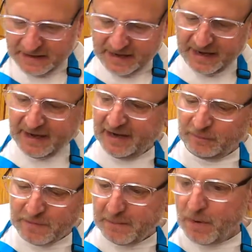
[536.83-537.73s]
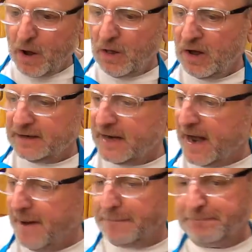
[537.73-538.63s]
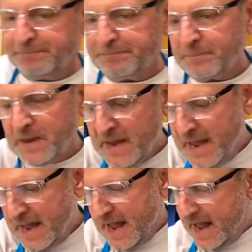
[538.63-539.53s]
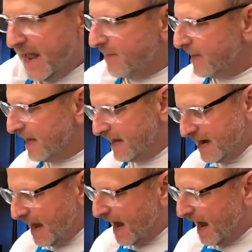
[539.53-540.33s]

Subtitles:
Got a nice meatball on top. And then